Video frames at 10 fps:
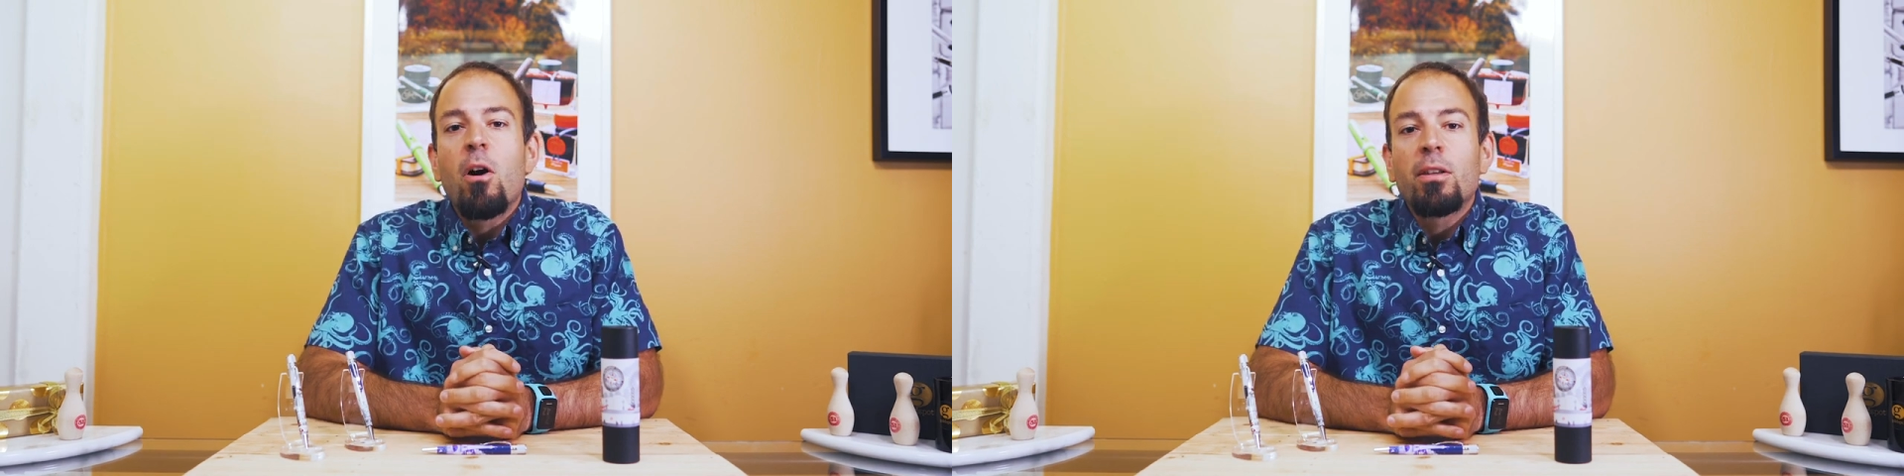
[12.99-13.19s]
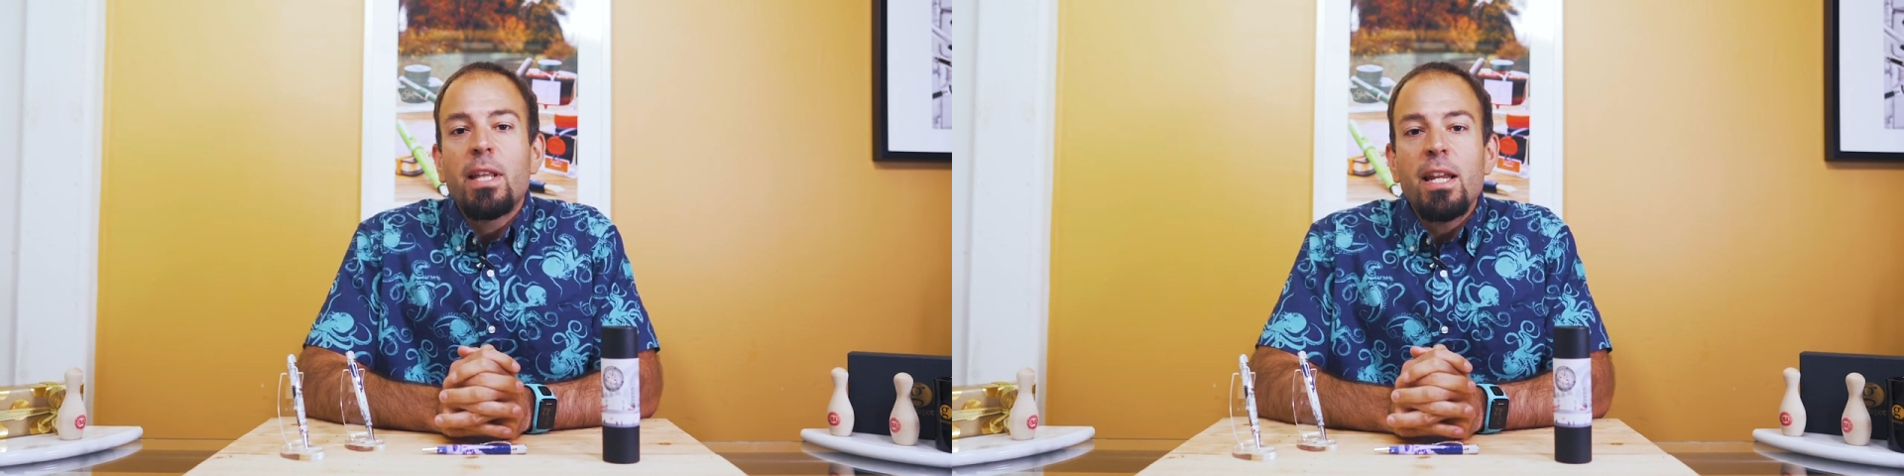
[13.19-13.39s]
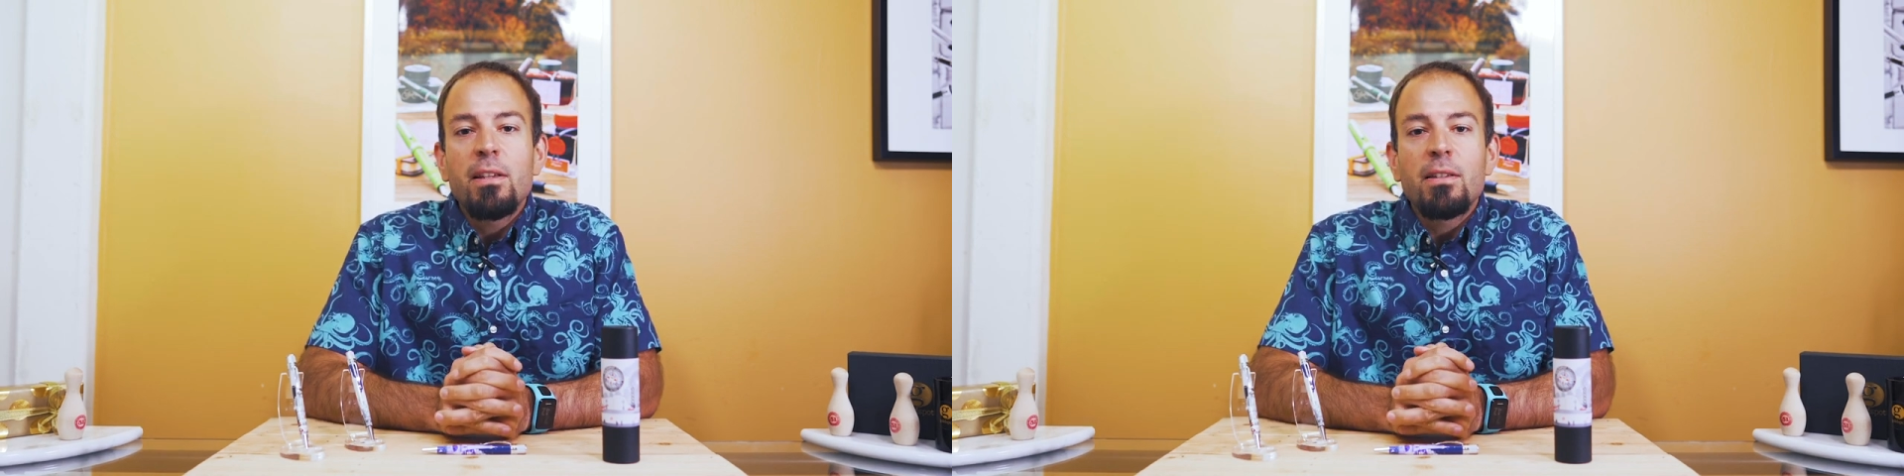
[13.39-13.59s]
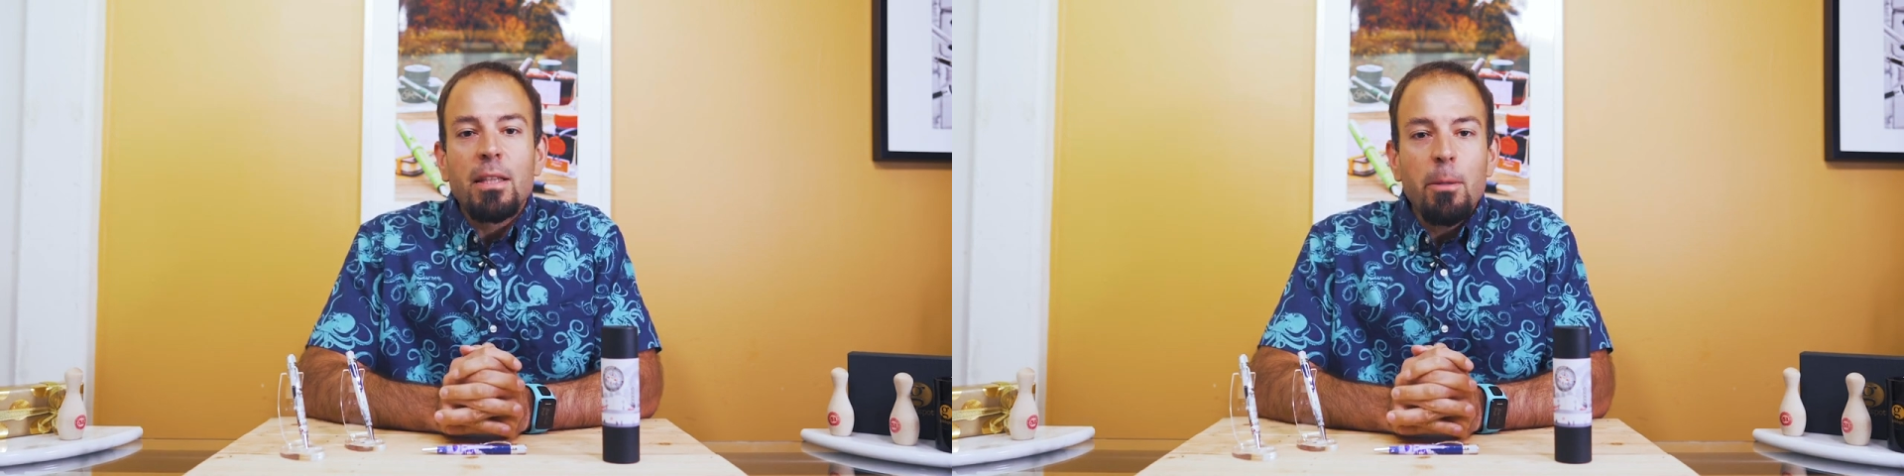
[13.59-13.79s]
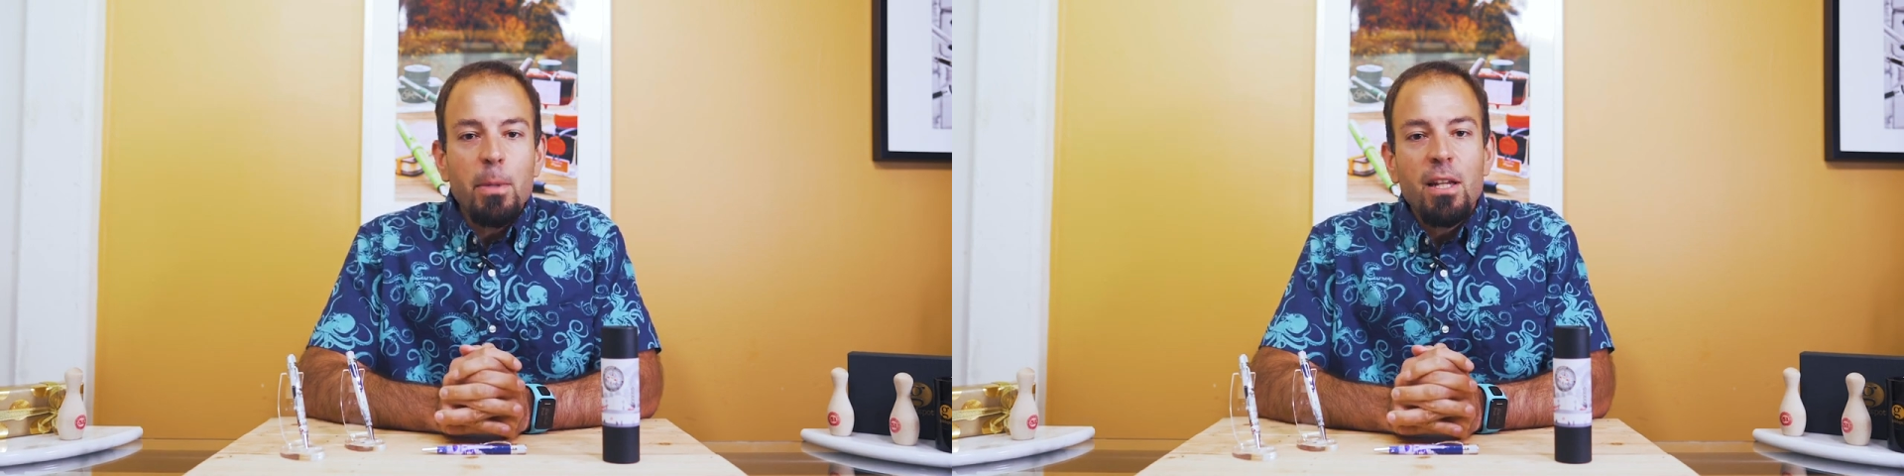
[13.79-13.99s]
our latest
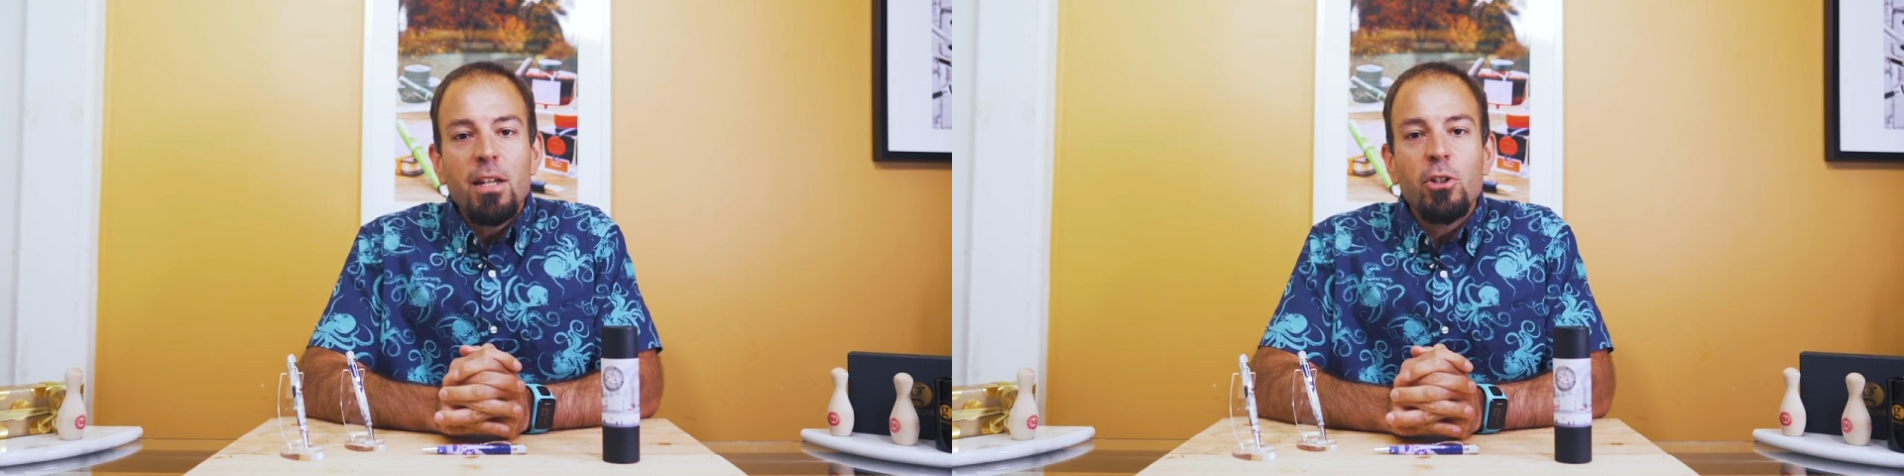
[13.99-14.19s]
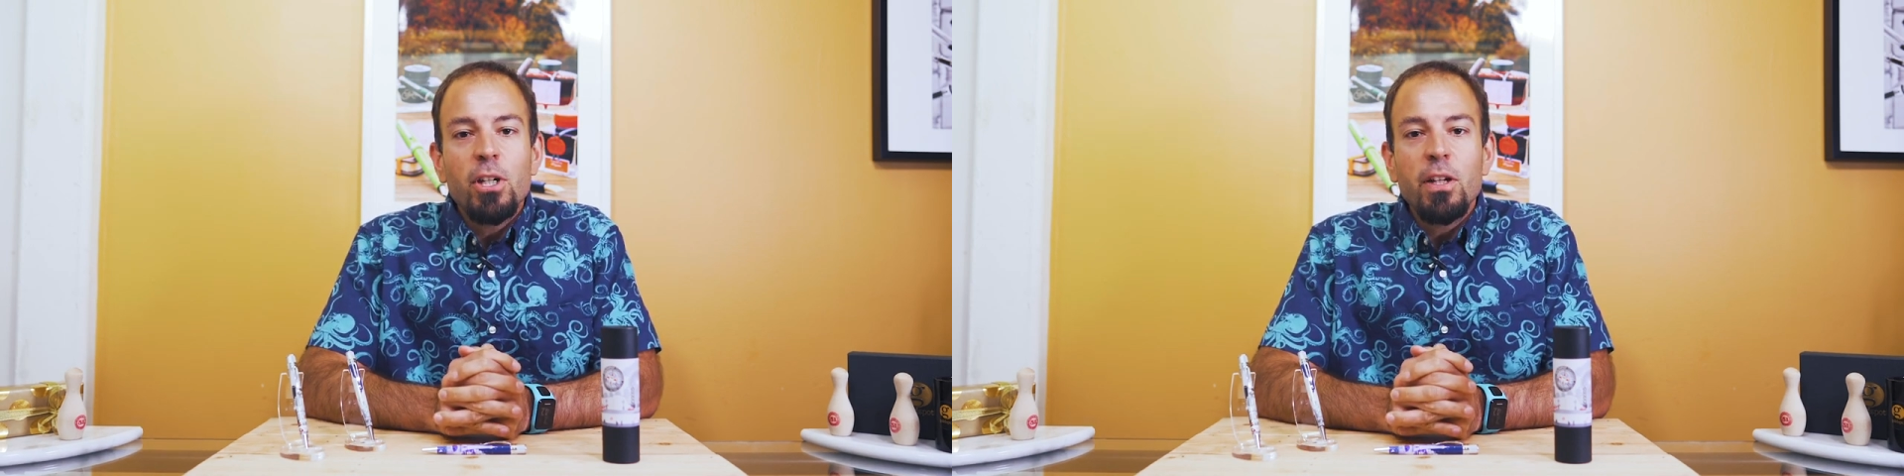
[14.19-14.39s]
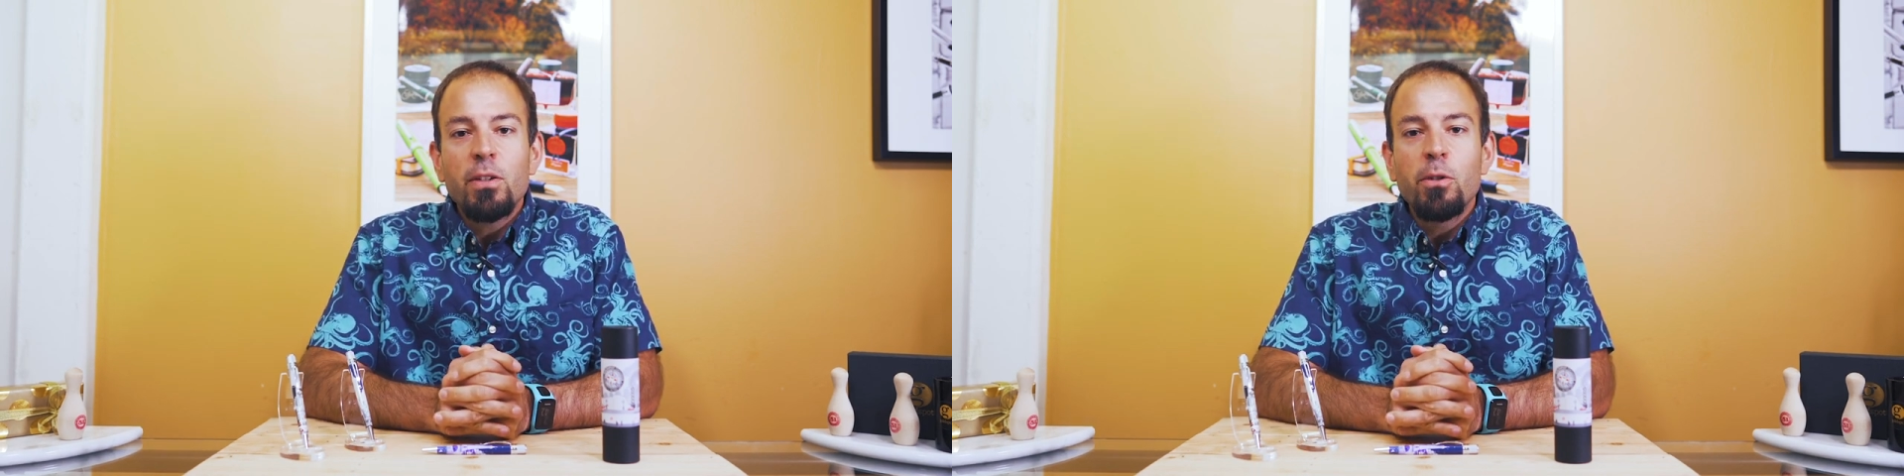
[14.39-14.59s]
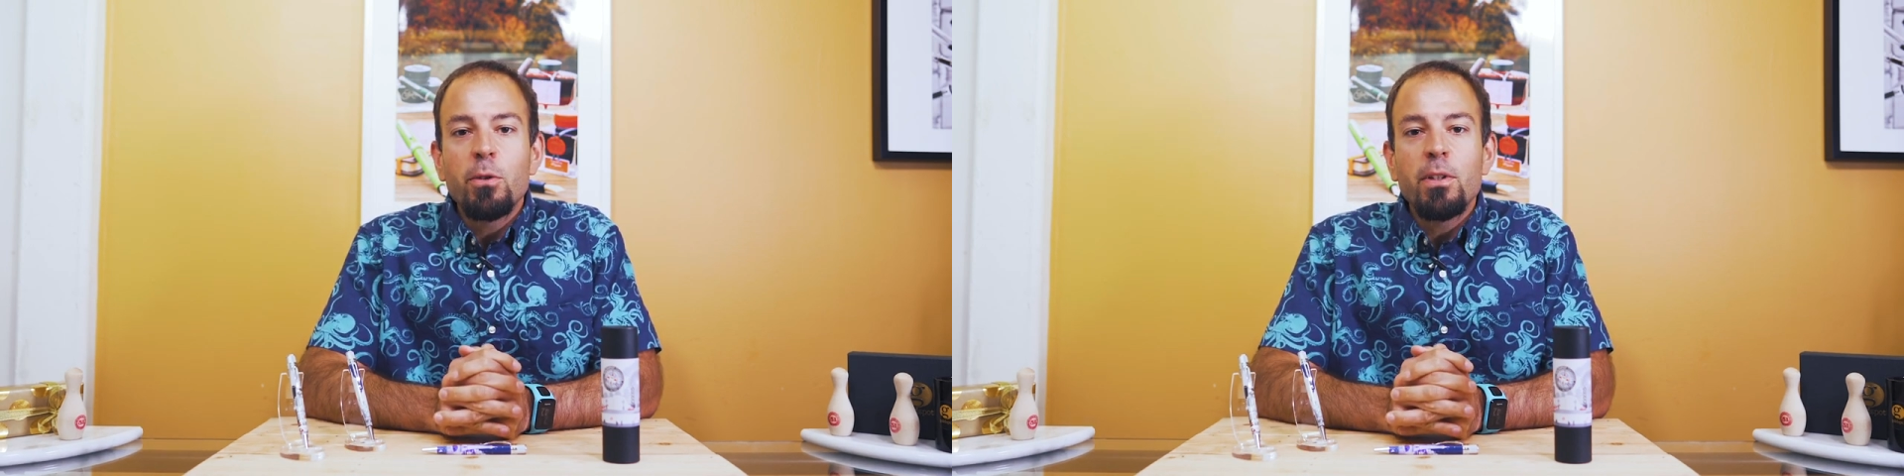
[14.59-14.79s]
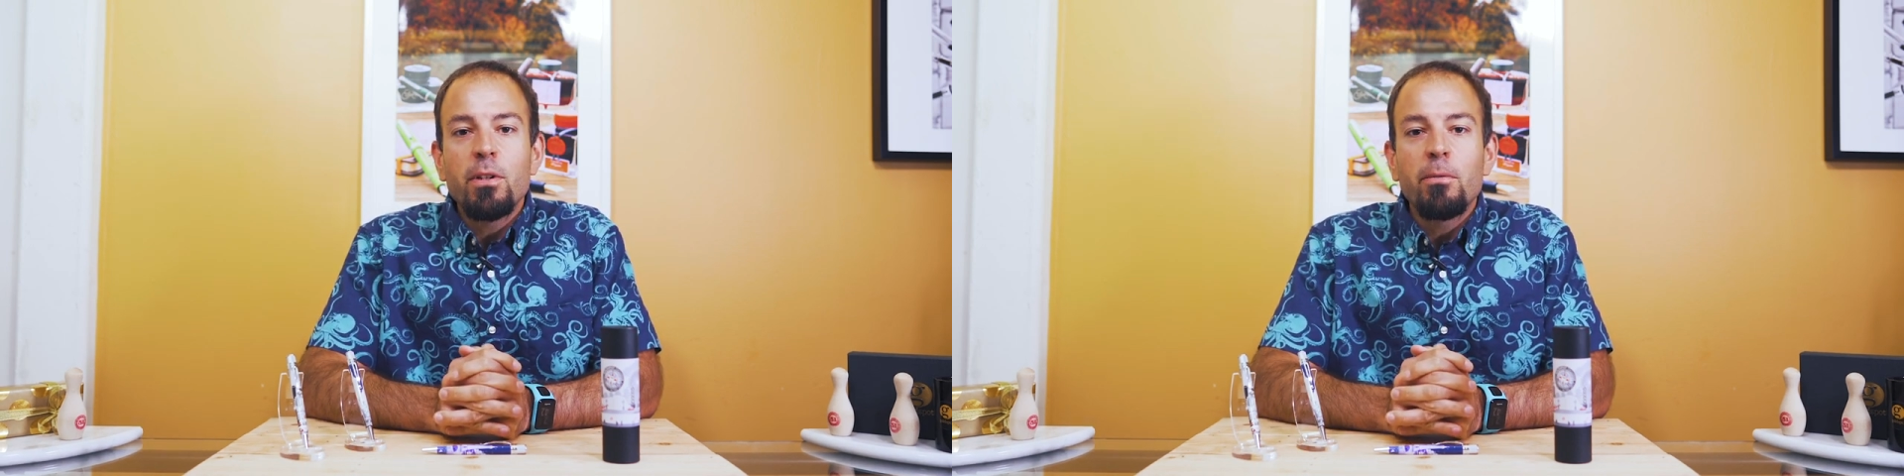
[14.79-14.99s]
limited edition
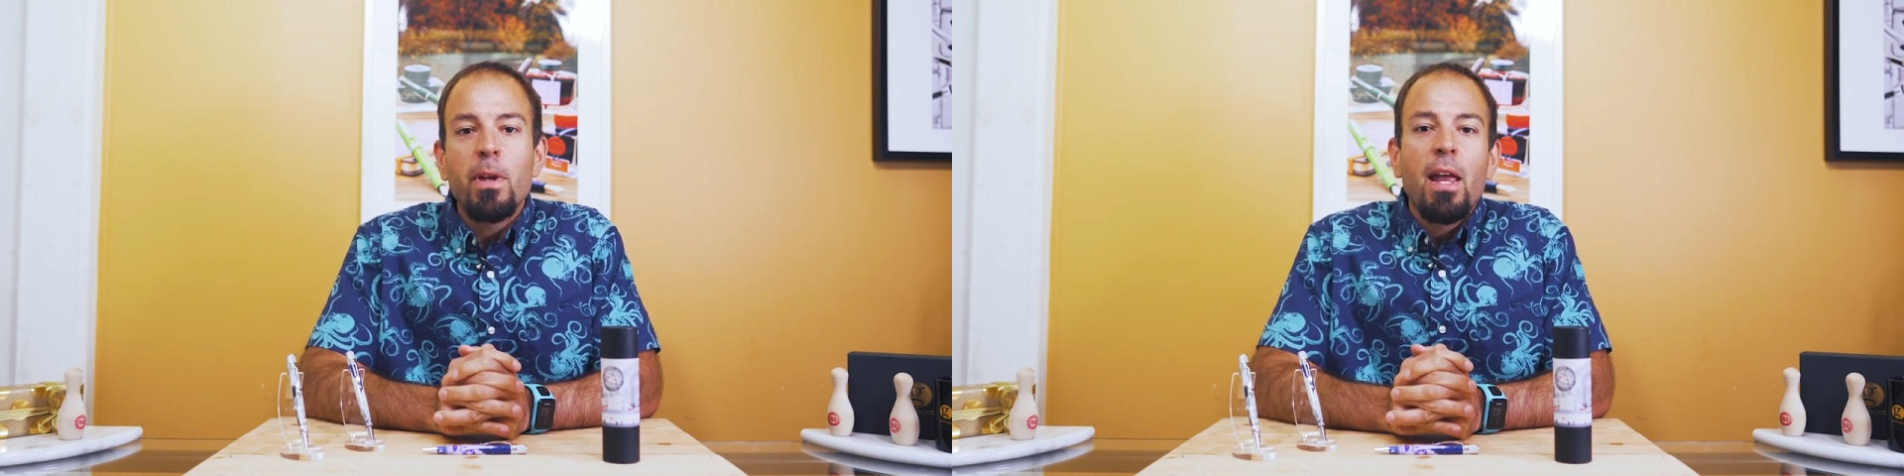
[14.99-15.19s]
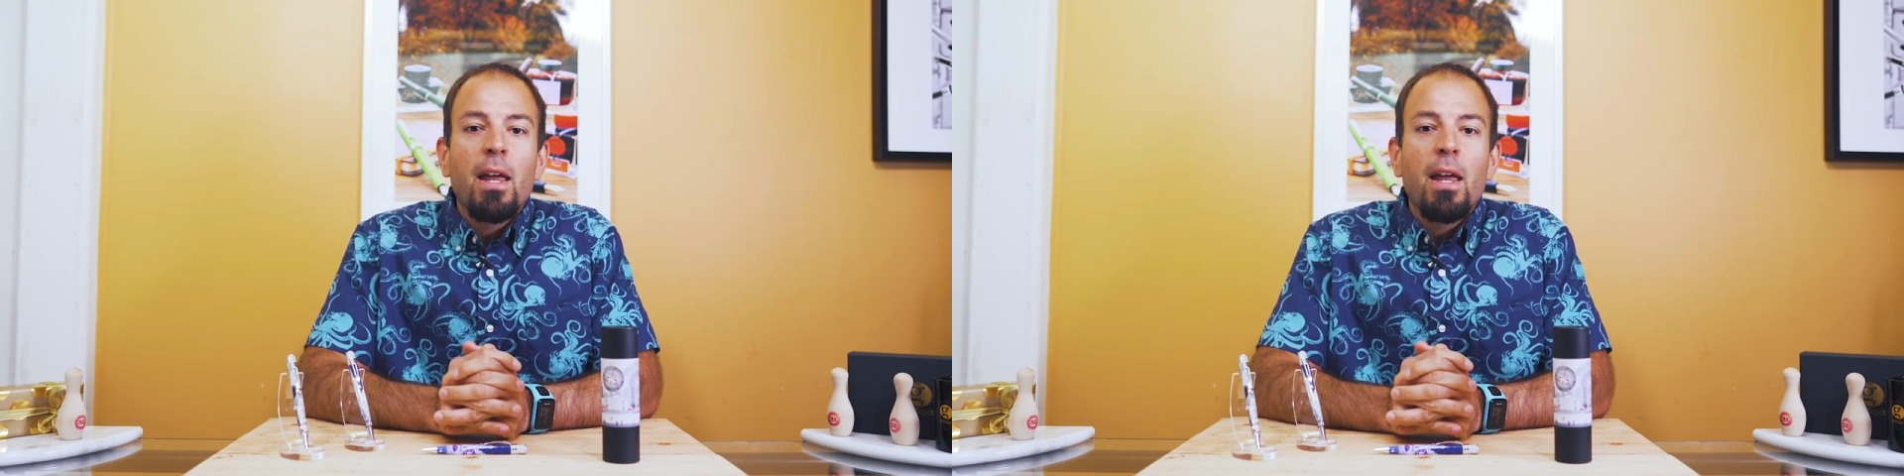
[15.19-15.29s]
exclusive